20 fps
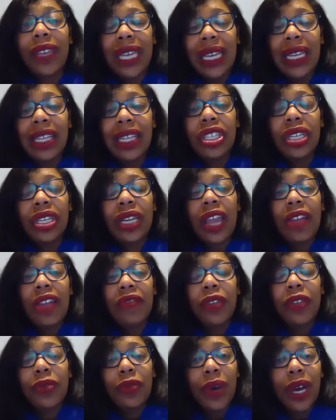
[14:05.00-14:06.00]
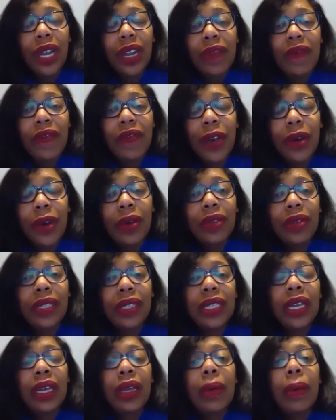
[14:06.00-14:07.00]
each and every one of those
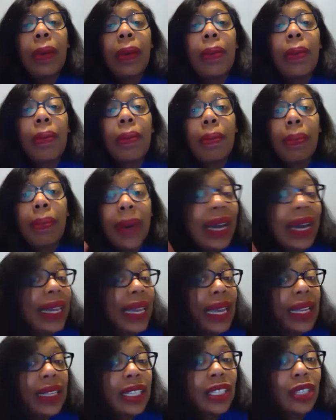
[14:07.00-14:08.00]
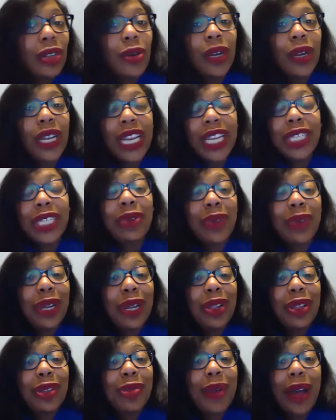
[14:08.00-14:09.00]
buckets or each and one of
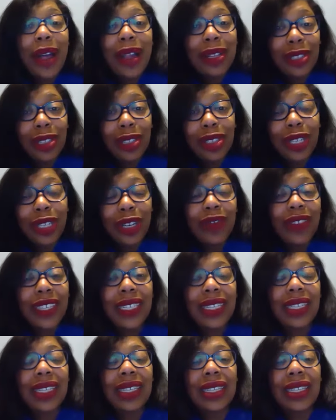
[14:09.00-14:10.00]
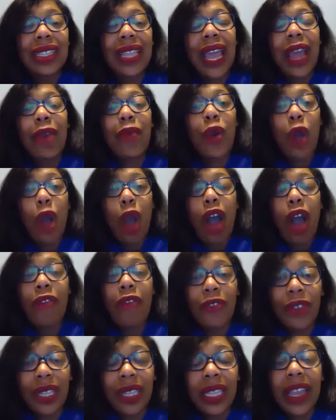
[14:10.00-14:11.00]
those products or services that we're
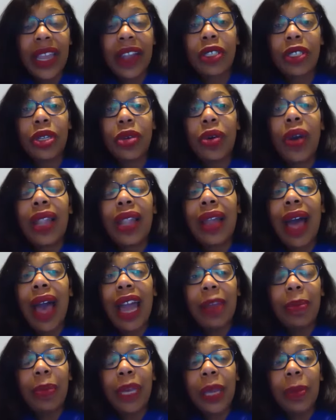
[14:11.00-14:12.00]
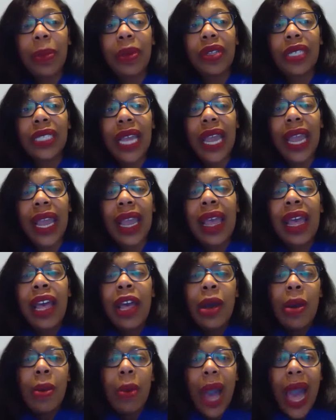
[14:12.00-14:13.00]
offering there. So a lot of people say,
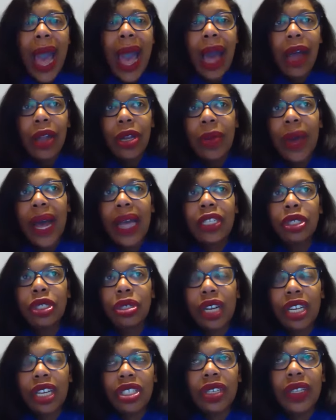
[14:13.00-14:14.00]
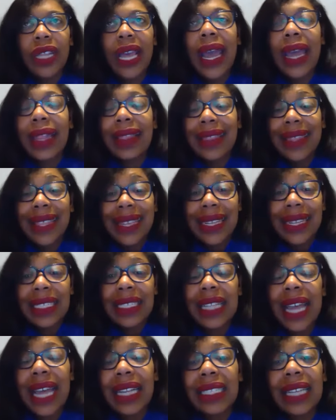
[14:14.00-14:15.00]
well, how do I structure that?
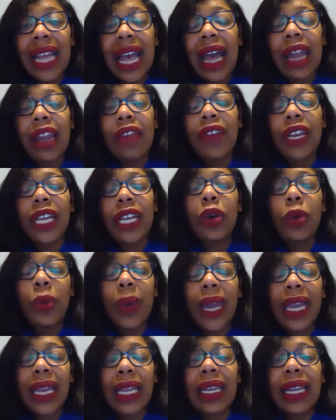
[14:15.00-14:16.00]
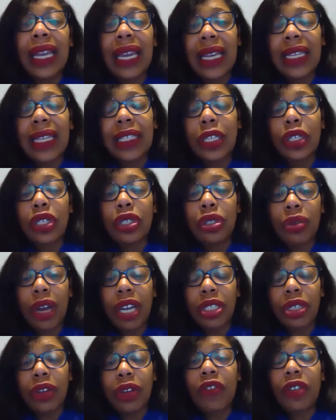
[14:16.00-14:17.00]
That's kind of a quick and easy
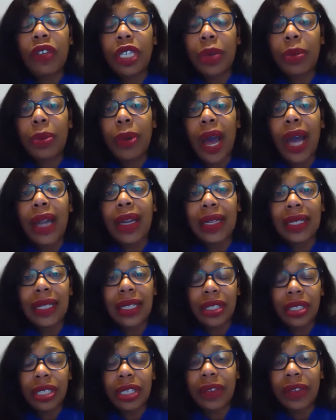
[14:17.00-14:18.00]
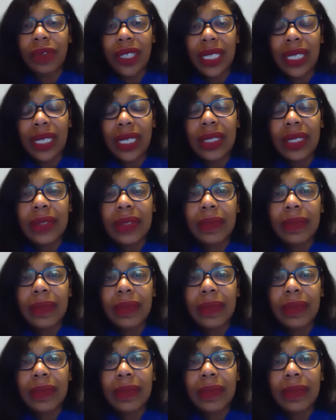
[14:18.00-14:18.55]
structure for your products and services.